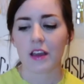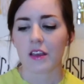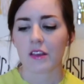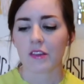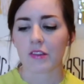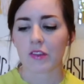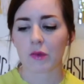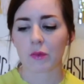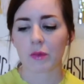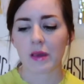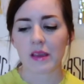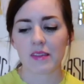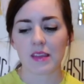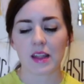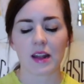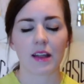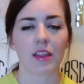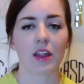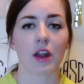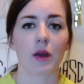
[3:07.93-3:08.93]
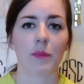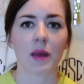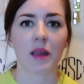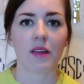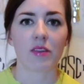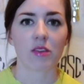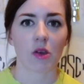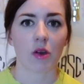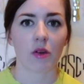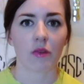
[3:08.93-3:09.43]
squeeze it a little bit
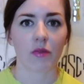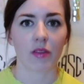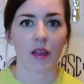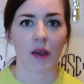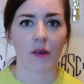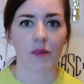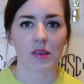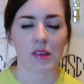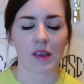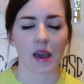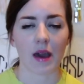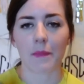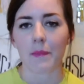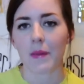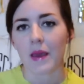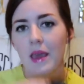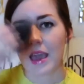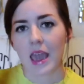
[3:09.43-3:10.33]
so it fluffs up,